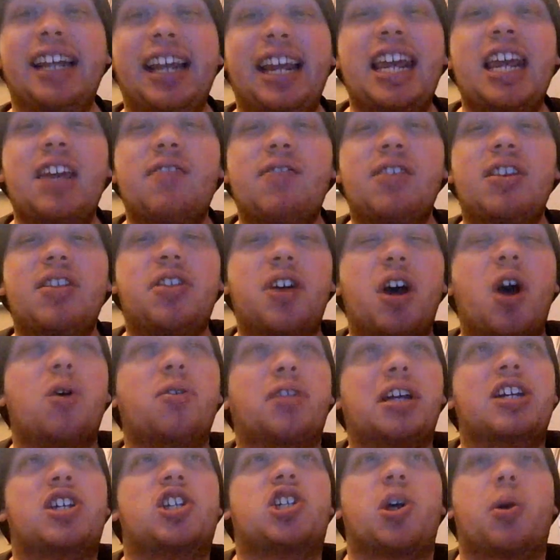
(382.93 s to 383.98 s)
even though
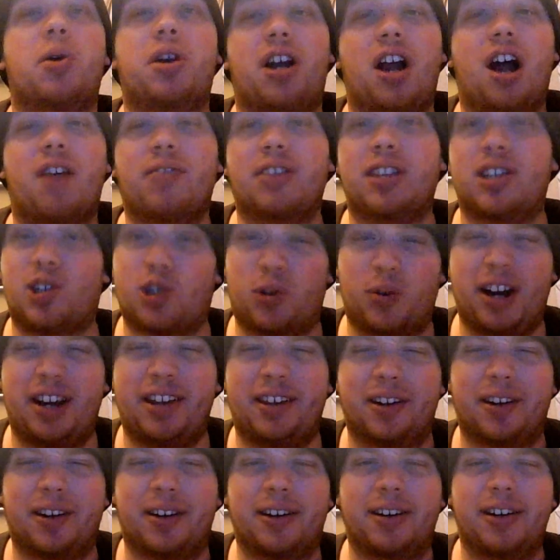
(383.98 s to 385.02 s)
they showed it off in the
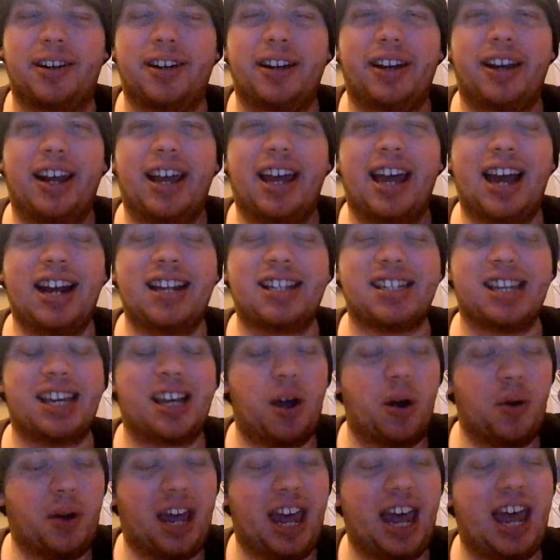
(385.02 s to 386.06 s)
trailer. And it's like,
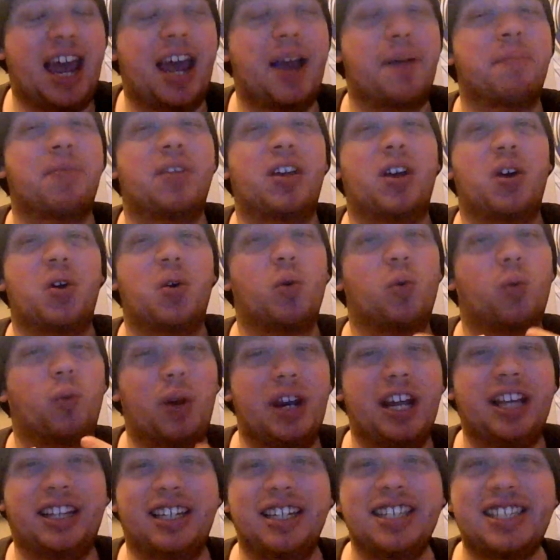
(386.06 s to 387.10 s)
okay,
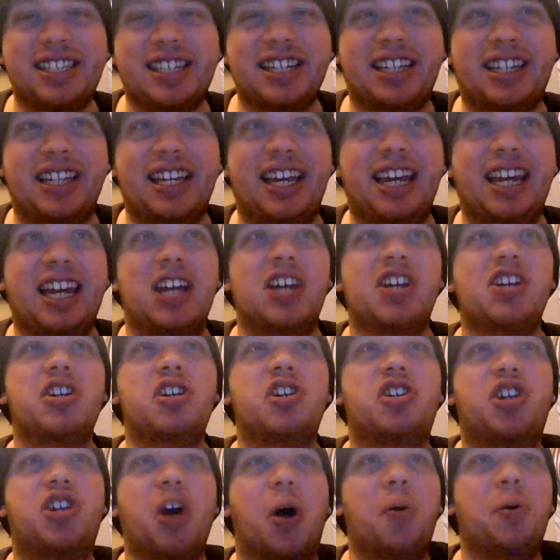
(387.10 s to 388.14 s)
realistically,
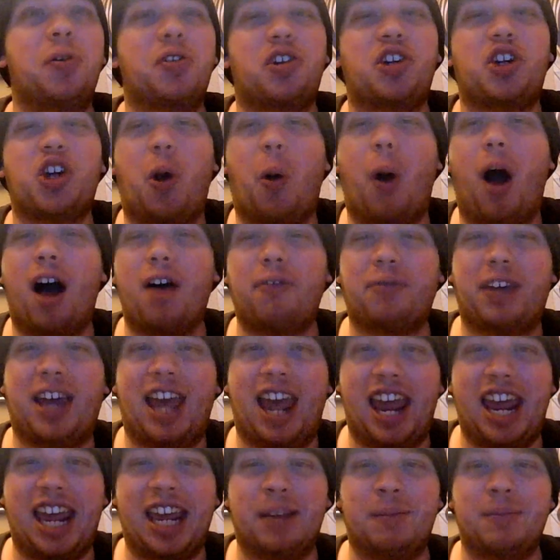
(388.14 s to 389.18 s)
don't show off
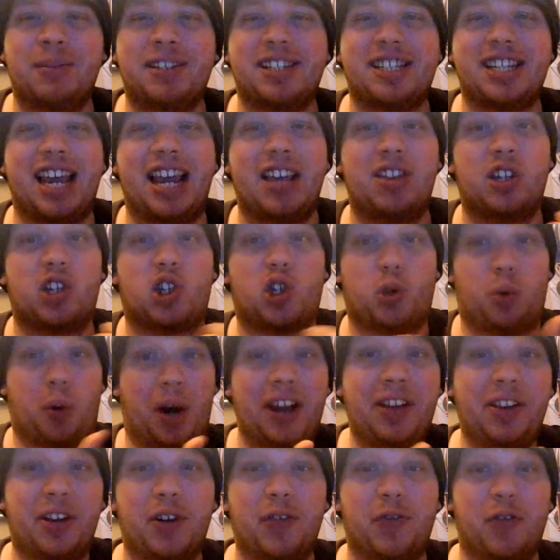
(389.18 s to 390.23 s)
games in the
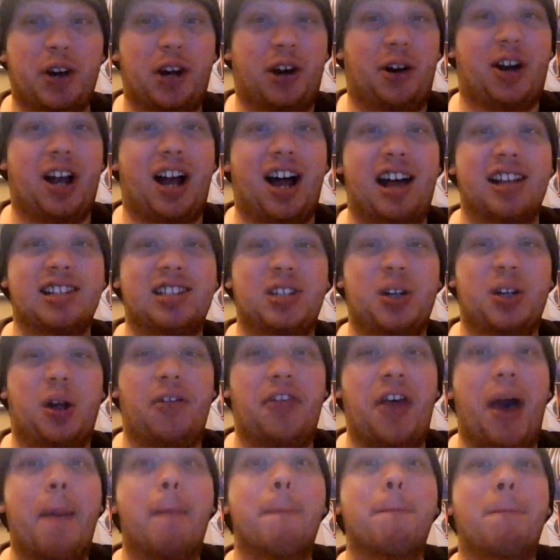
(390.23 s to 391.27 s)
trailer for your console
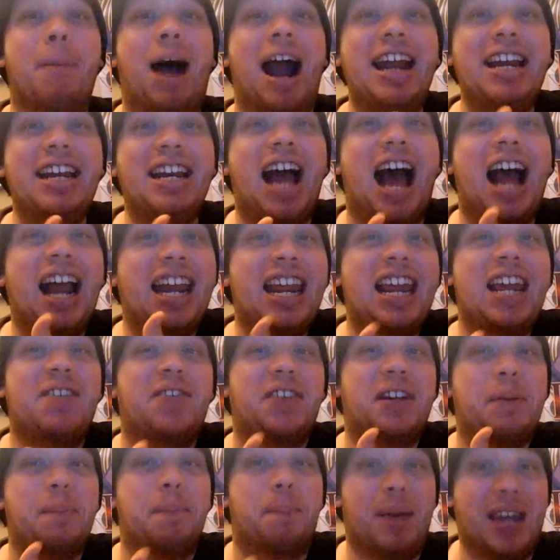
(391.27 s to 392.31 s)
that might not
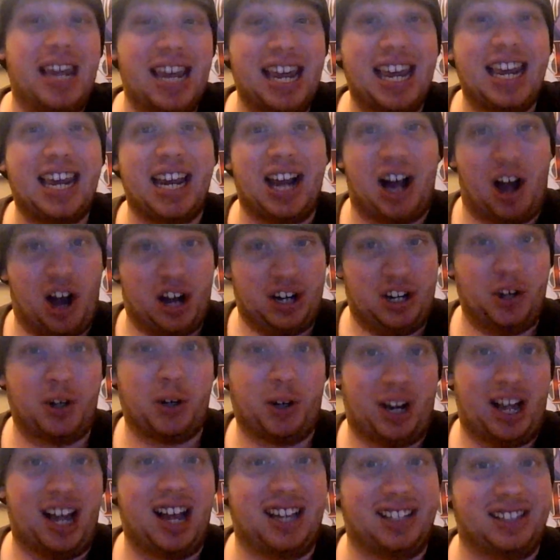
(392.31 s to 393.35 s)
even be on your
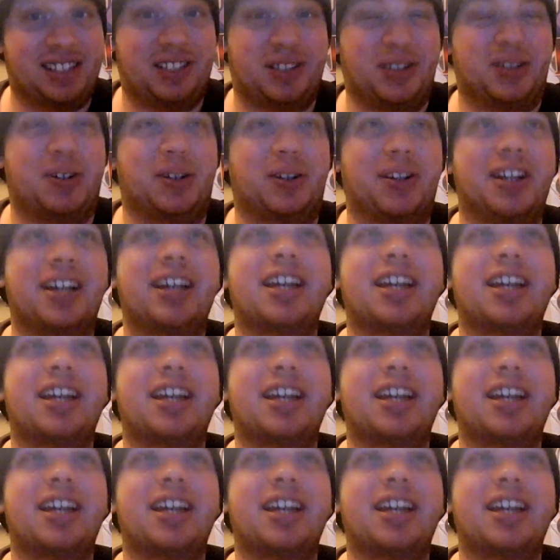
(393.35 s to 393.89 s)
console.